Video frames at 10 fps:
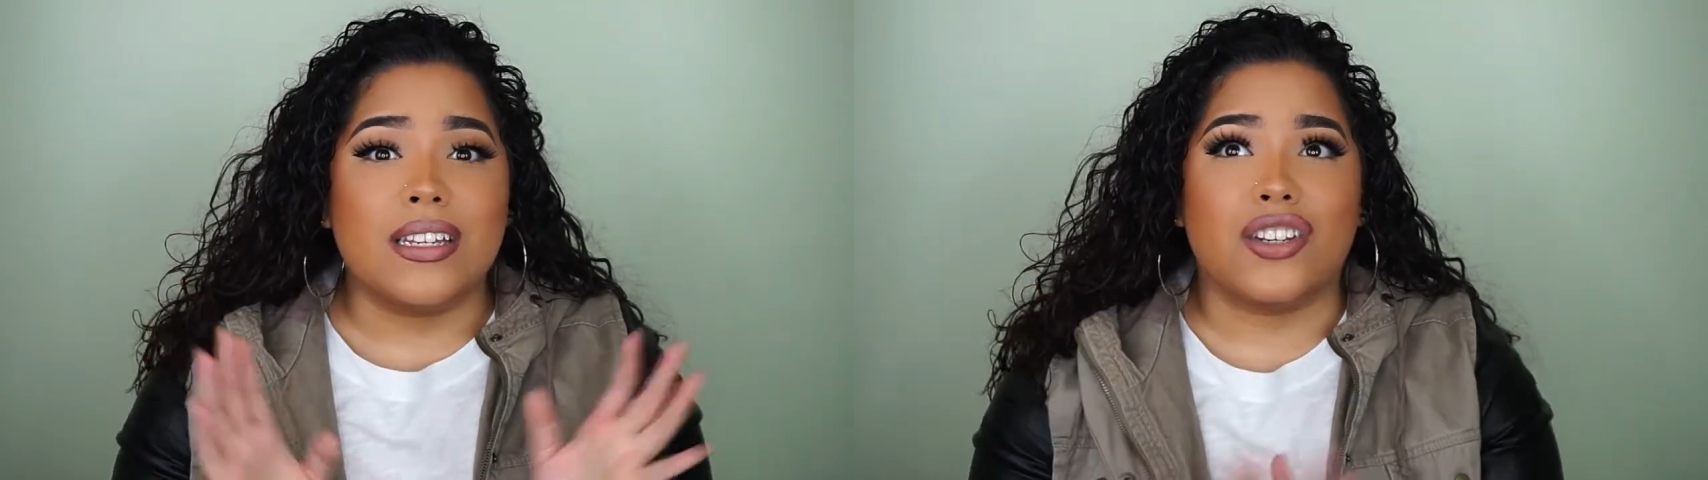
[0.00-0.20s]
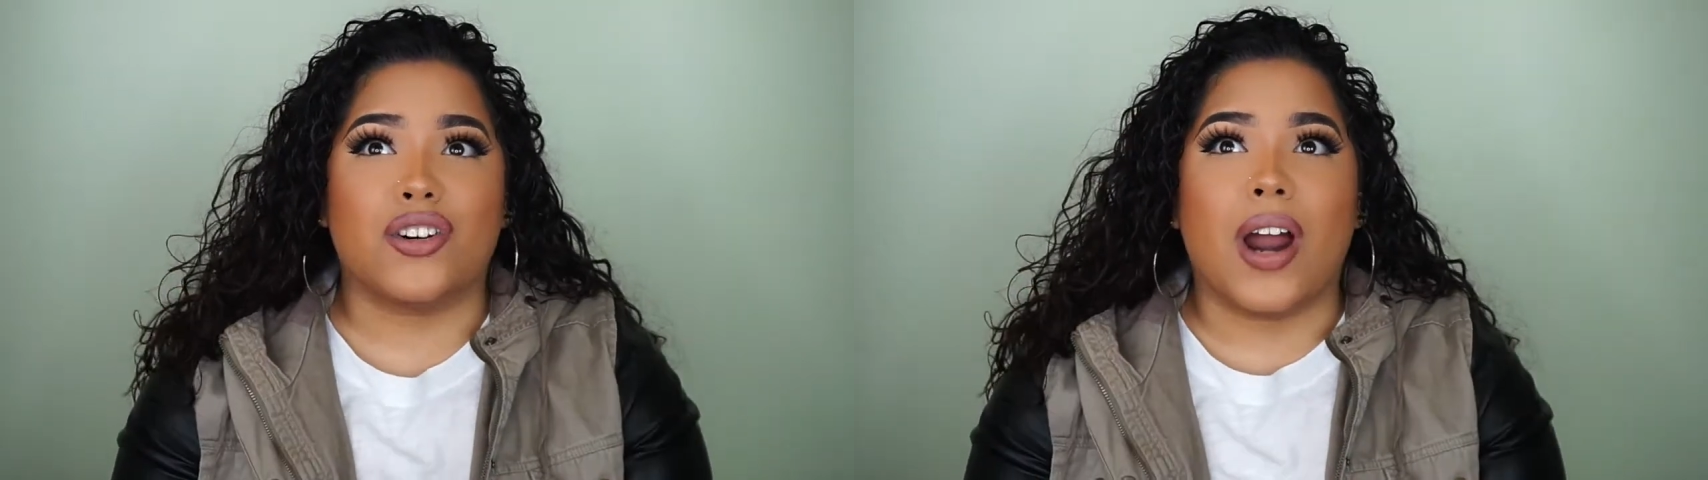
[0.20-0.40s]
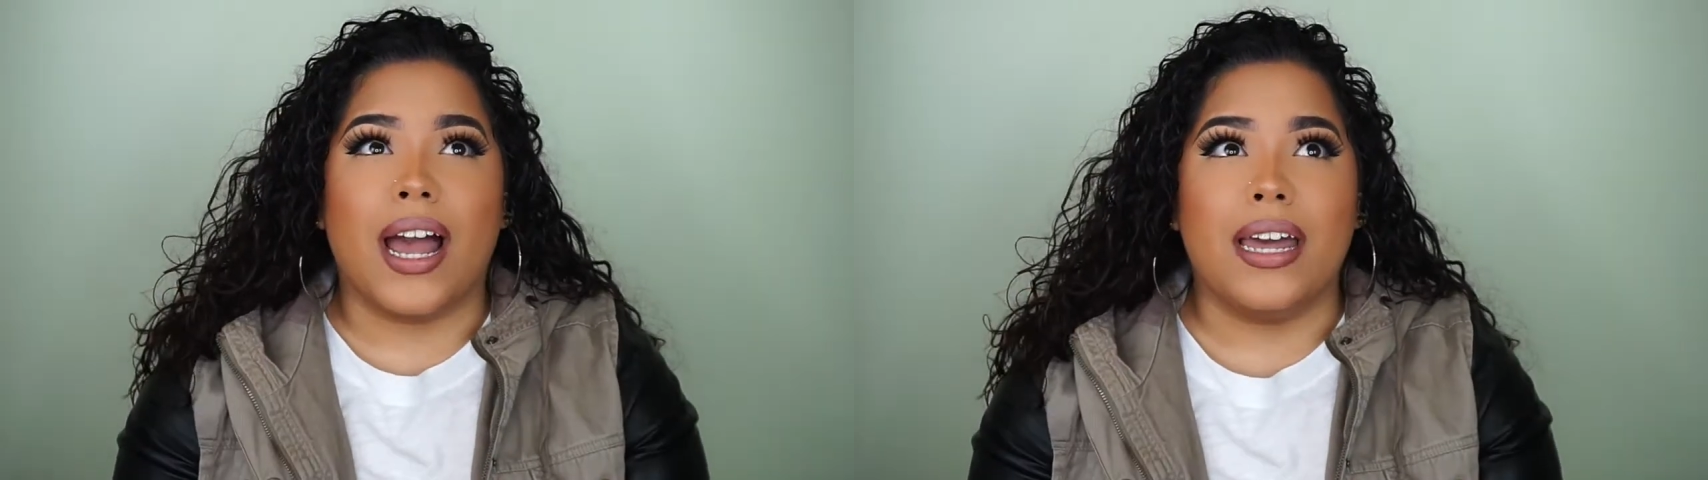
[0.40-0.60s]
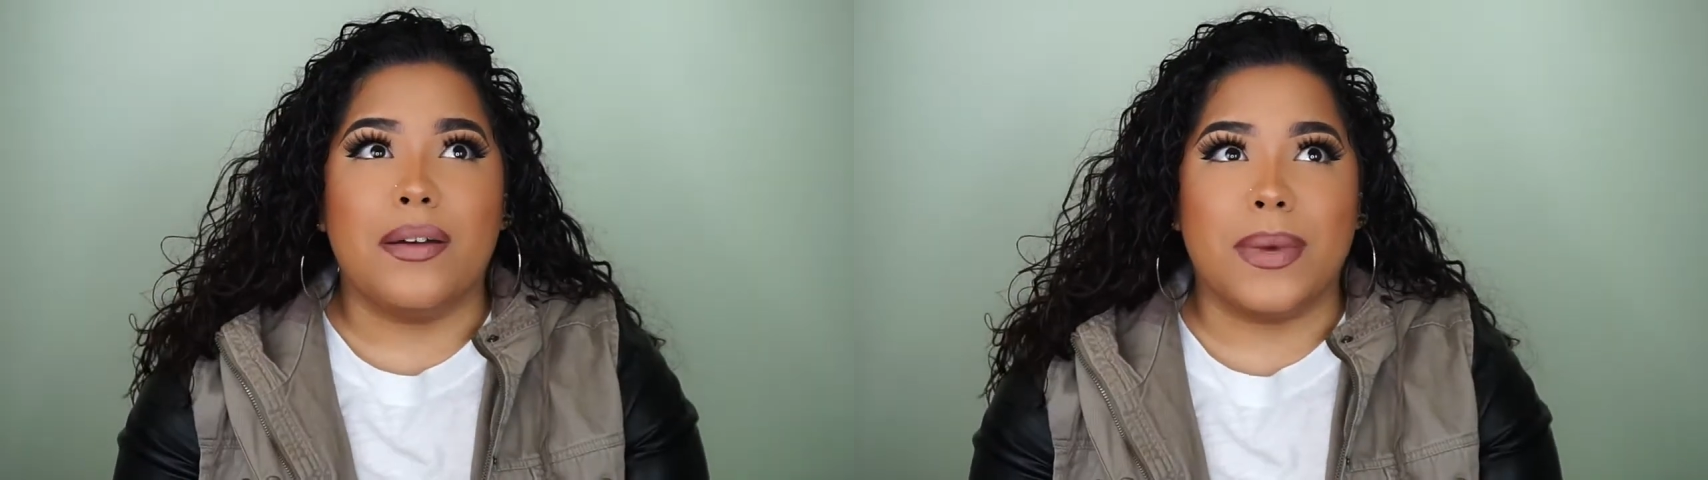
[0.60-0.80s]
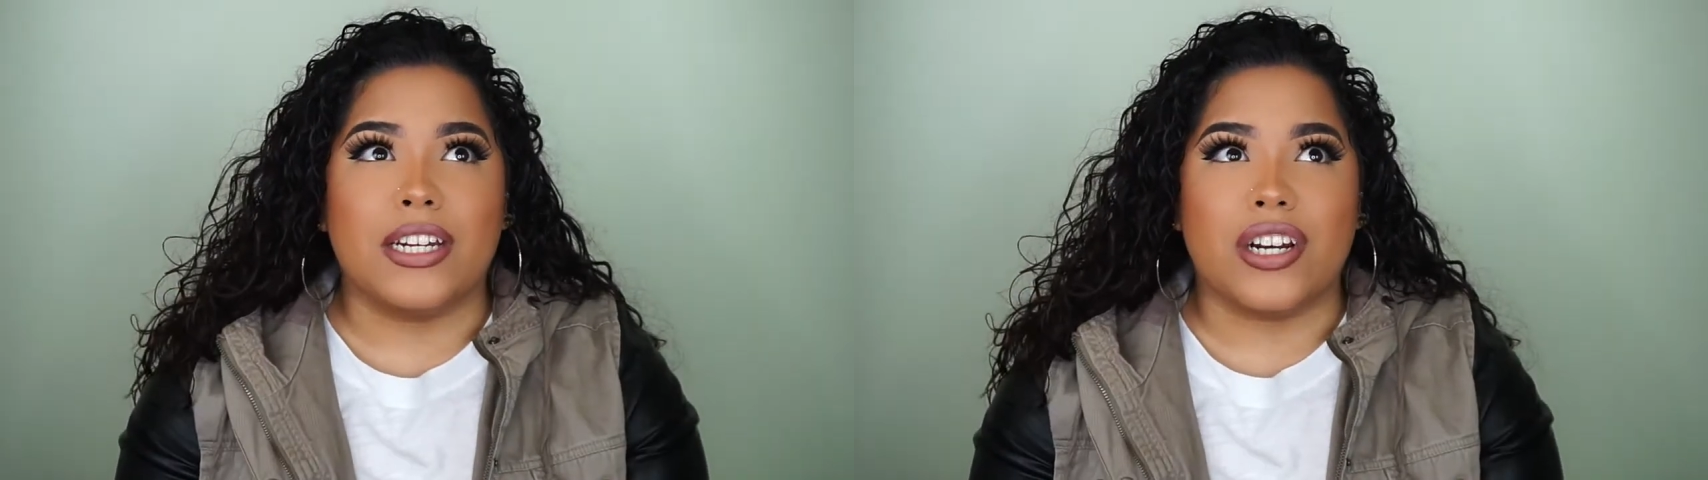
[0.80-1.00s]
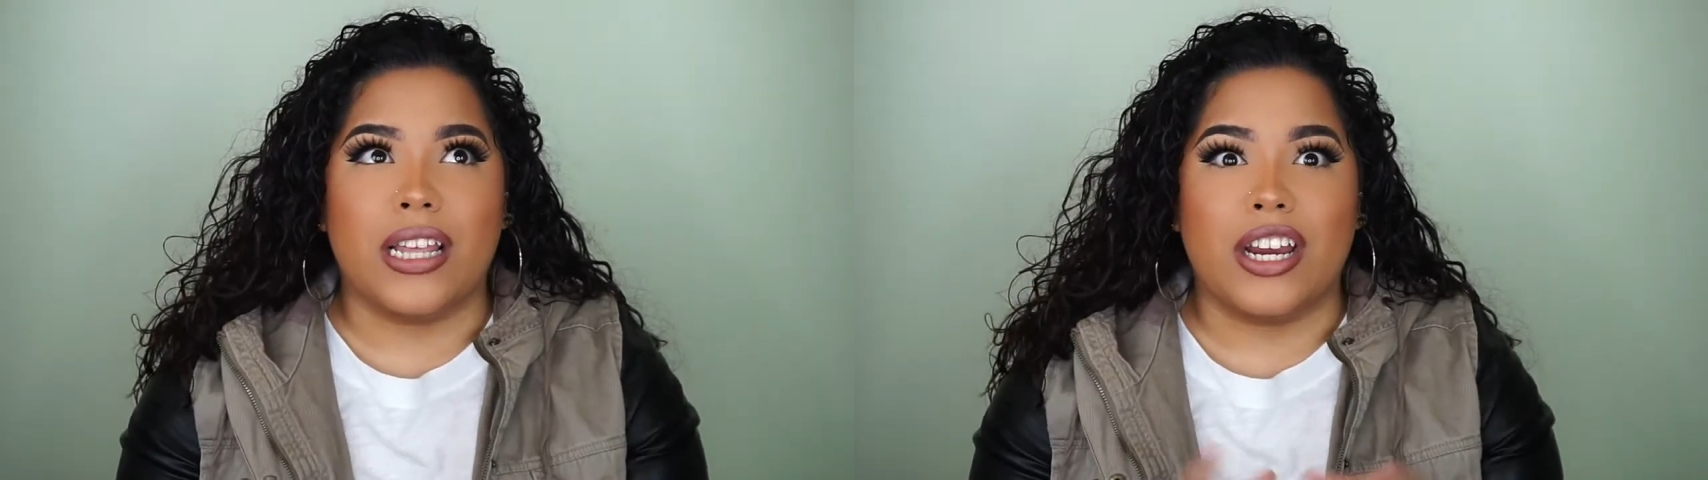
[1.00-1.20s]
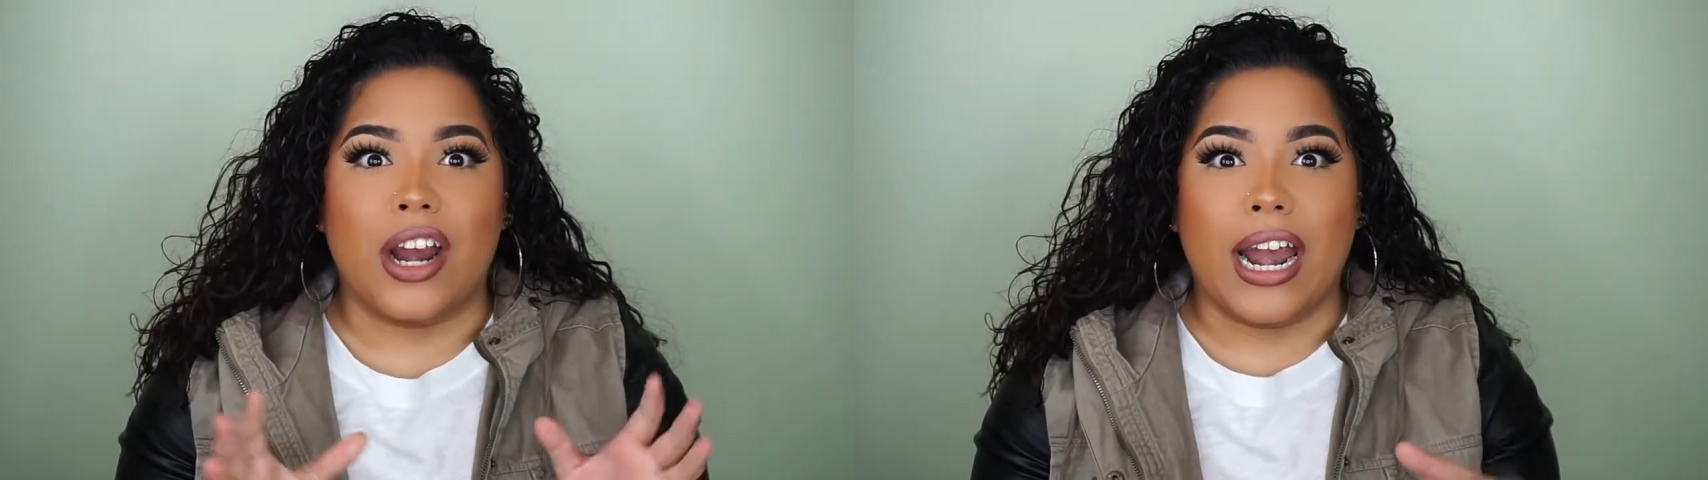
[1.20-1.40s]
try to make sure that your